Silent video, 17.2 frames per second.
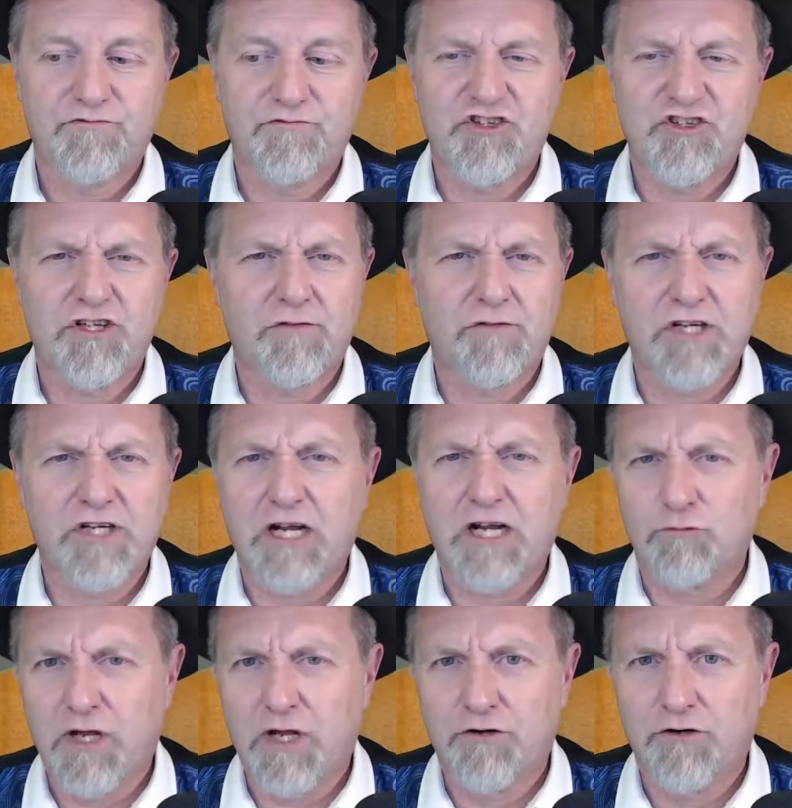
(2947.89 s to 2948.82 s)
She never
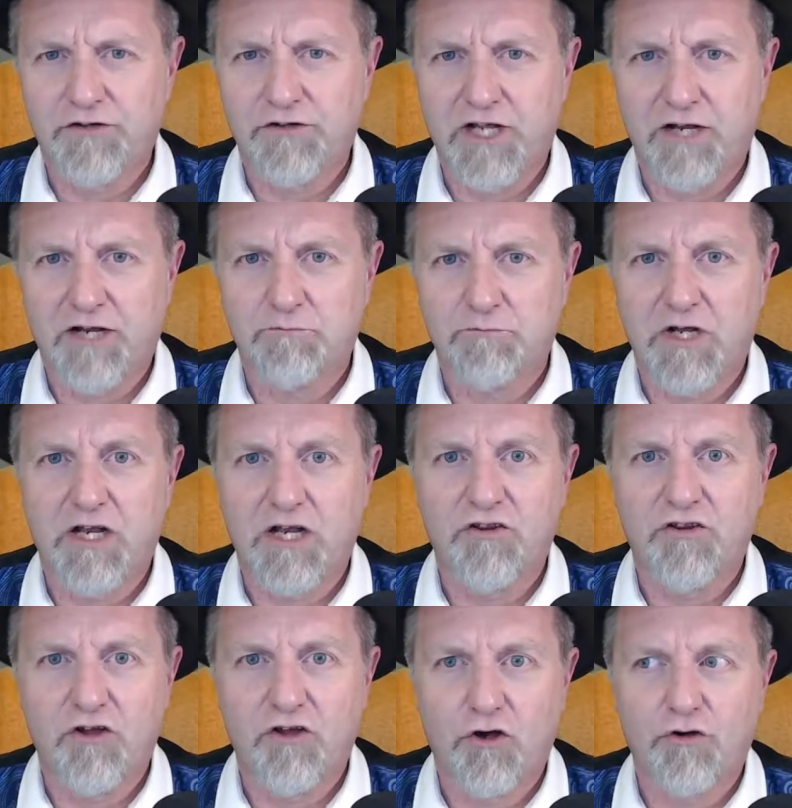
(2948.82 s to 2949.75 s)
got around to that, but
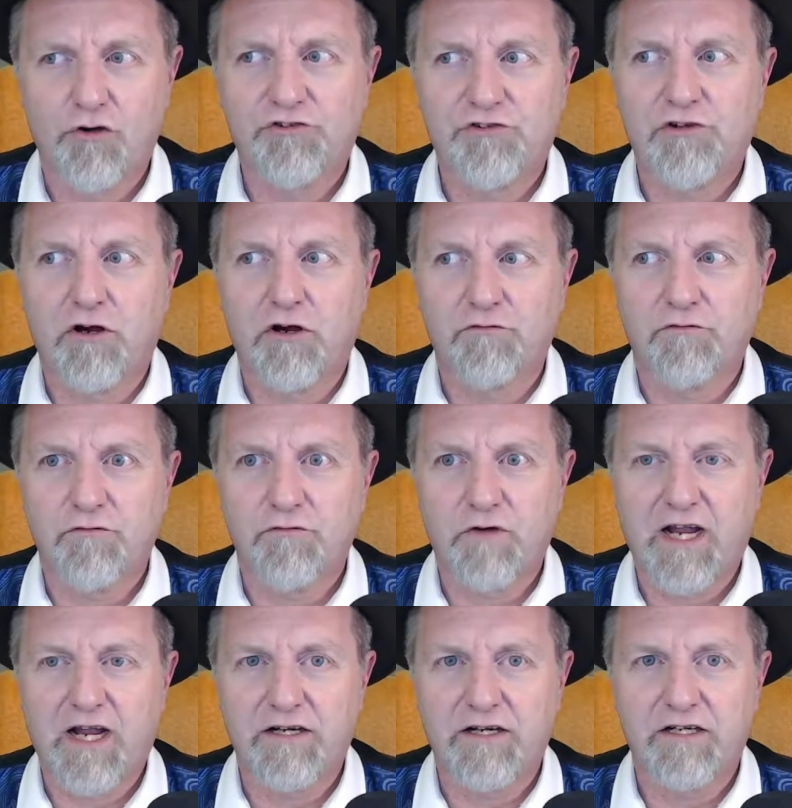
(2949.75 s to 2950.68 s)
those are
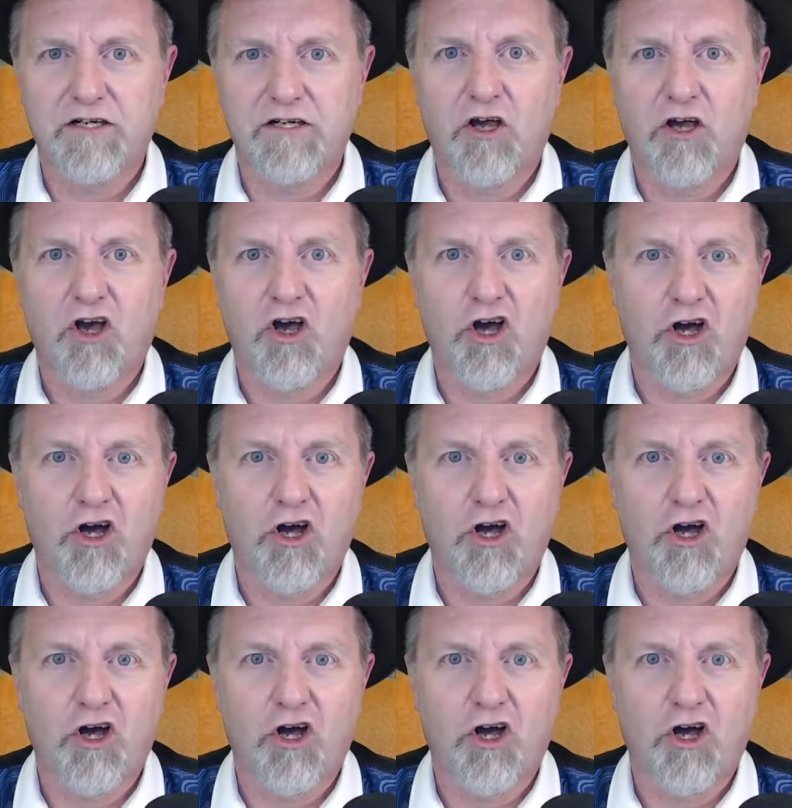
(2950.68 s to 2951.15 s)
fracking